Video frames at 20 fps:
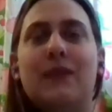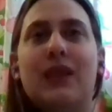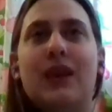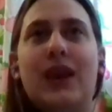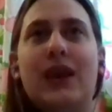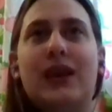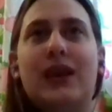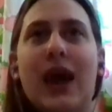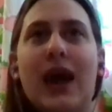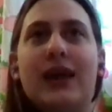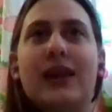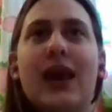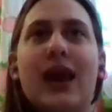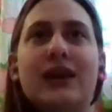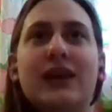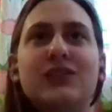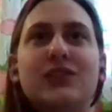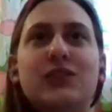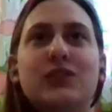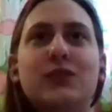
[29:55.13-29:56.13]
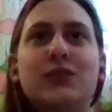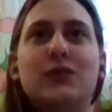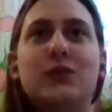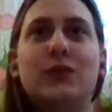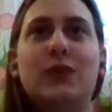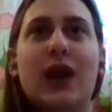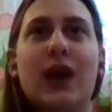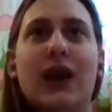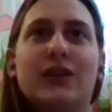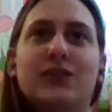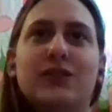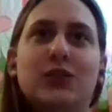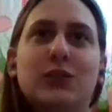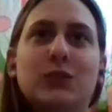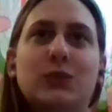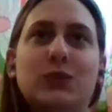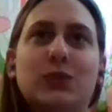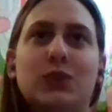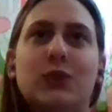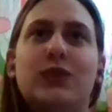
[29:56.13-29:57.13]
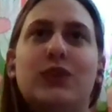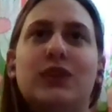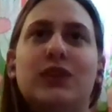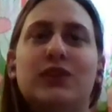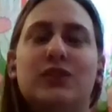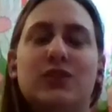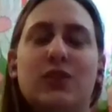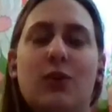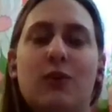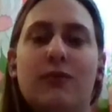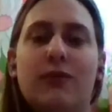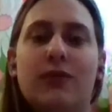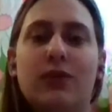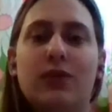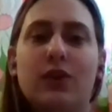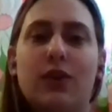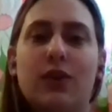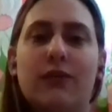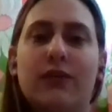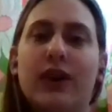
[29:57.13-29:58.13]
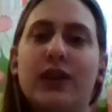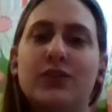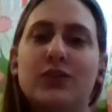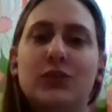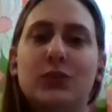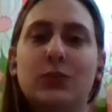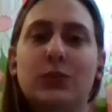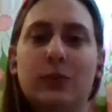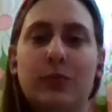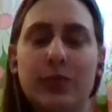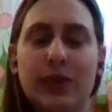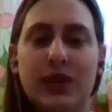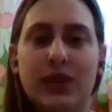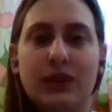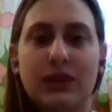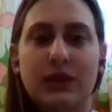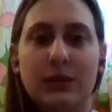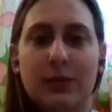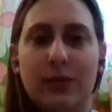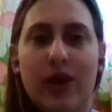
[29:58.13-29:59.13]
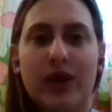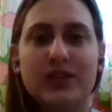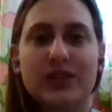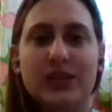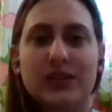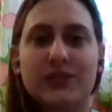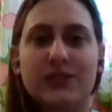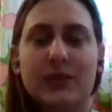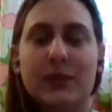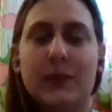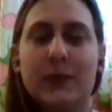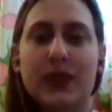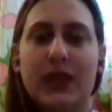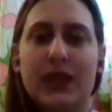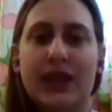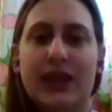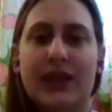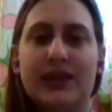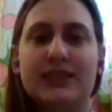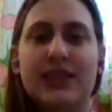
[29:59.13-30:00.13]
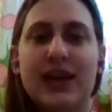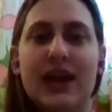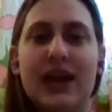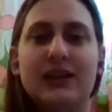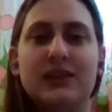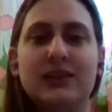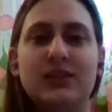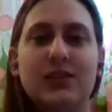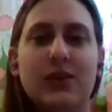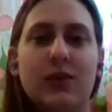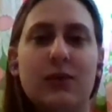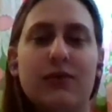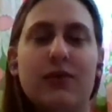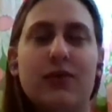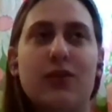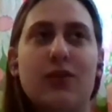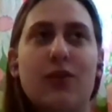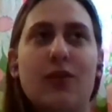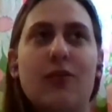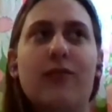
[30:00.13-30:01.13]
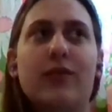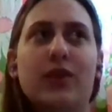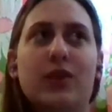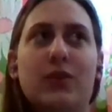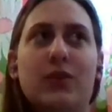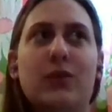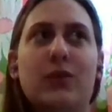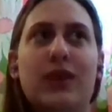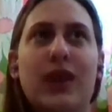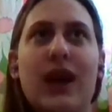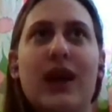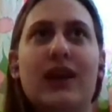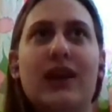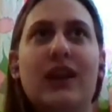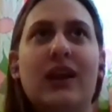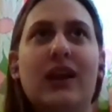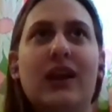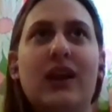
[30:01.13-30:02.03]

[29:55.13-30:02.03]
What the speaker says: And as you do this over and over, as you repeat the process from beginning to end over and over, you get